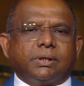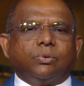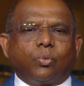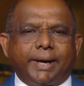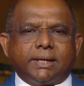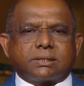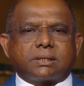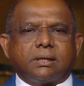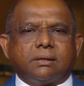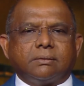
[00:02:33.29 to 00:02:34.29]
in
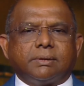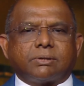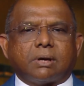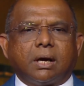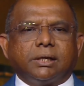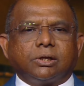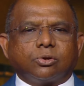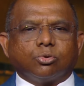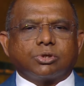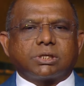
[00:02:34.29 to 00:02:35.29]
ways that are
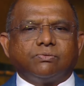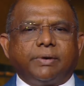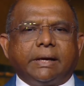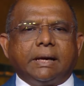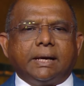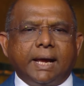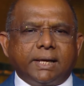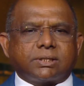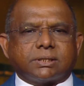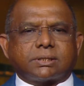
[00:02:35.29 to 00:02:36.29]
inclusive and
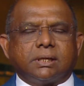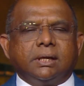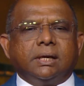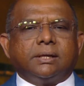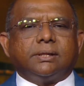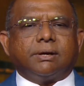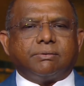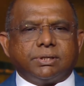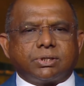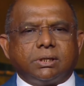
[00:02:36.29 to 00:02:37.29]
enhances the
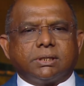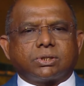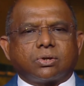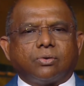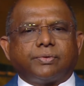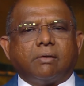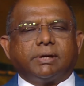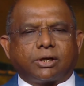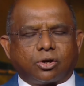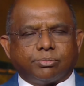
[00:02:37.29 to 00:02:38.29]
resilience of
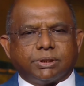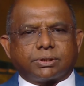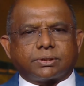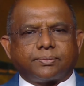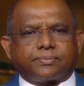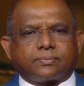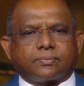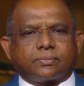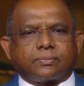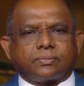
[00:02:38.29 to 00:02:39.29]
our economies.
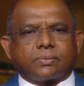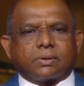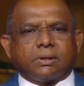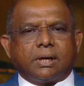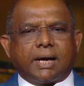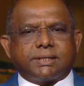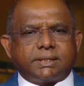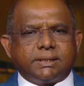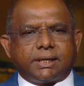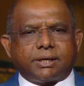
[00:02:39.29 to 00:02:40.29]
I
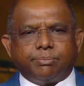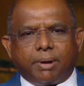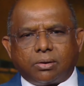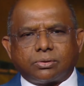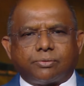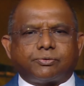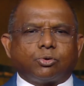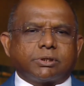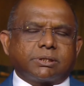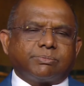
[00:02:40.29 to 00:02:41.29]
see the rebound of
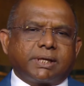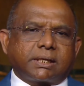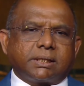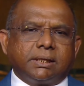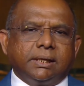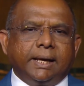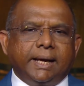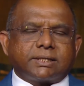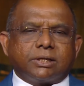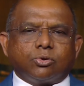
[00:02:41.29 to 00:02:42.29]
tourism sector
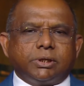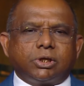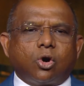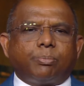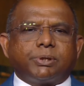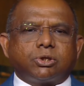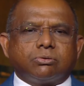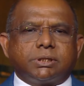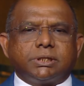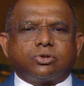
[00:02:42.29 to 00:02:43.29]
as a unique
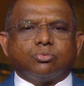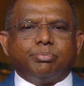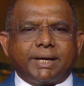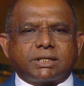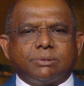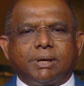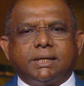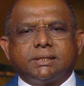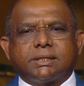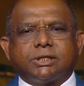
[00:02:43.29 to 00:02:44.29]
opportunity to
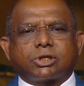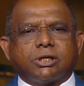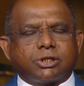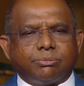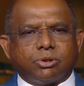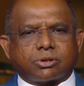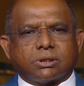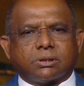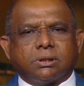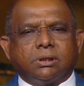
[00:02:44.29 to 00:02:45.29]
maximize its
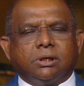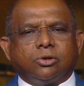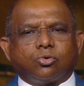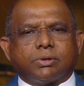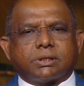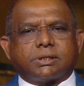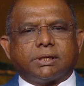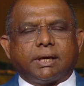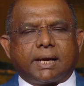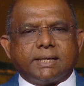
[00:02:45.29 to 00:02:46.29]
contribution towards
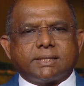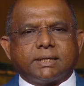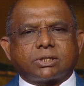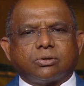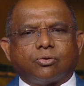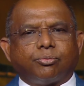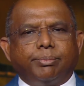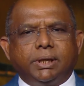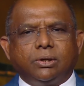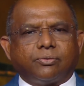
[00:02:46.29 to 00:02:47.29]
the realization of
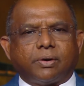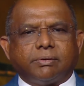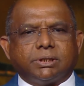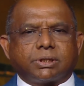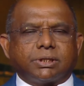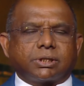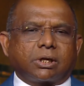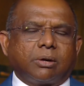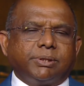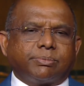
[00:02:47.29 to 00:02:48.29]
many of our
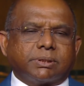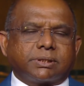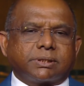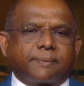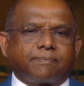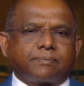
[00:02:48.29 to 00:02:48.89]
international commitments.